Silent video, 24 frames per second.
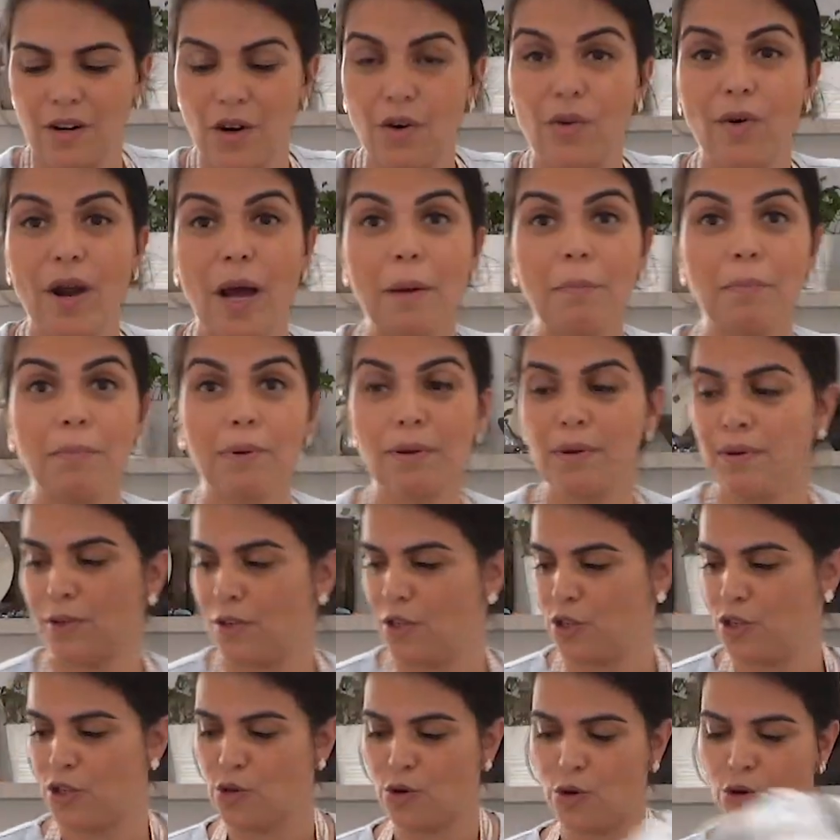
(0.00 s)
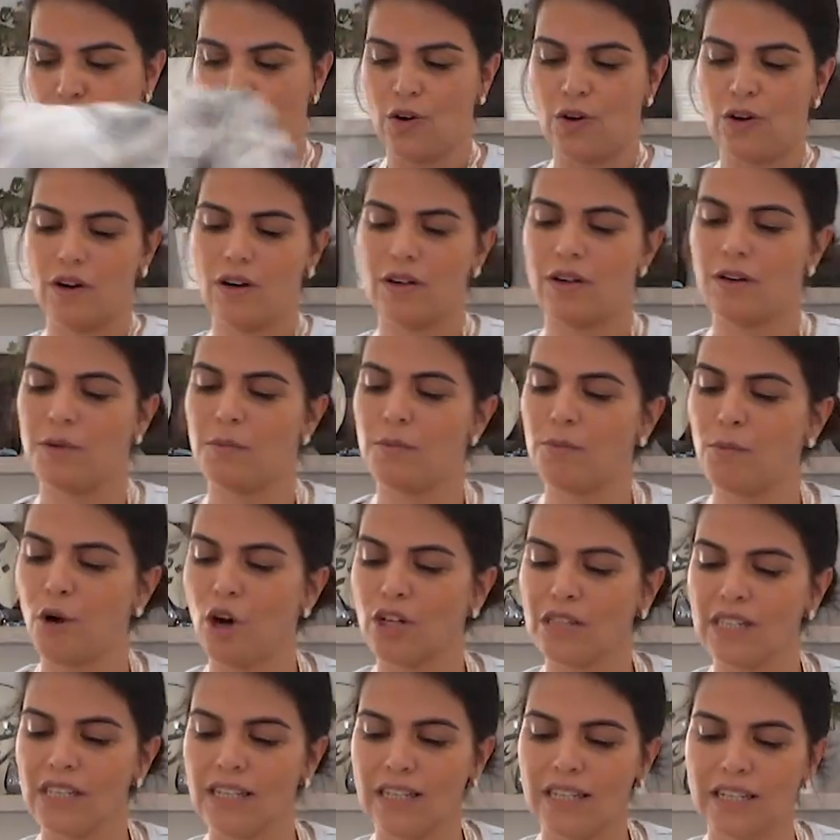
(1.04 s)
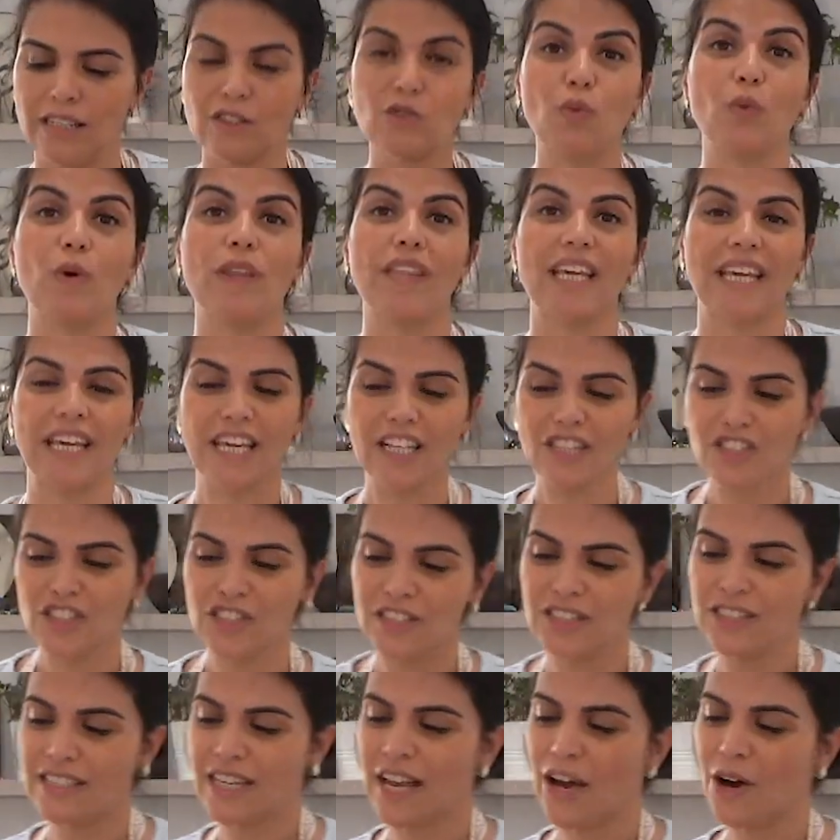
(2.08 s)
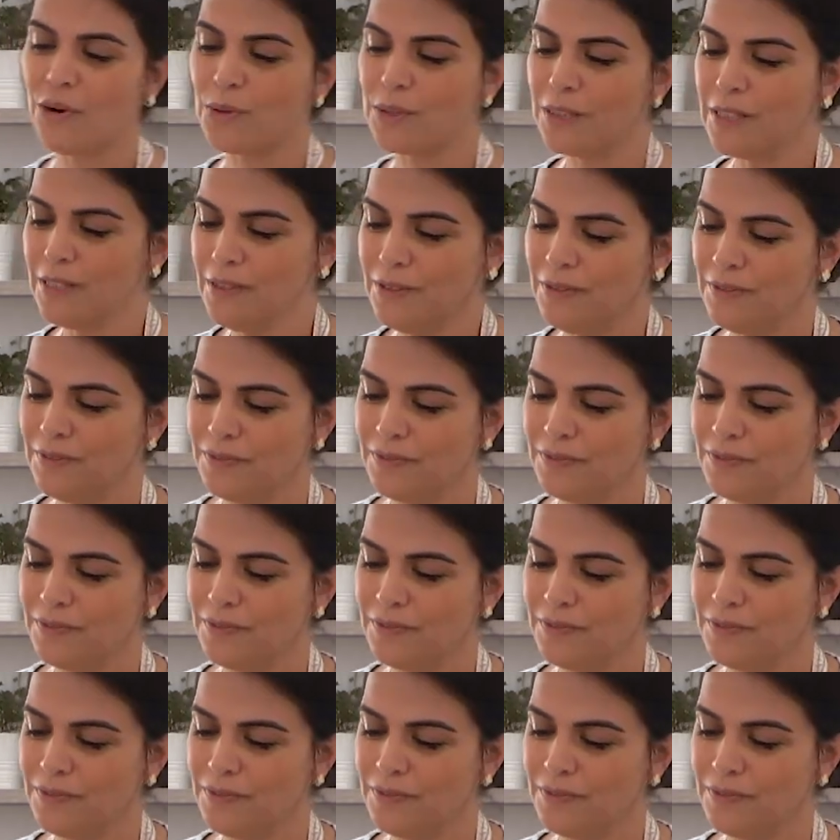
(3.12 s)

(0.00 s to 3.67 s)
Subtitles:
Wrap your pot lid with a kitchen towel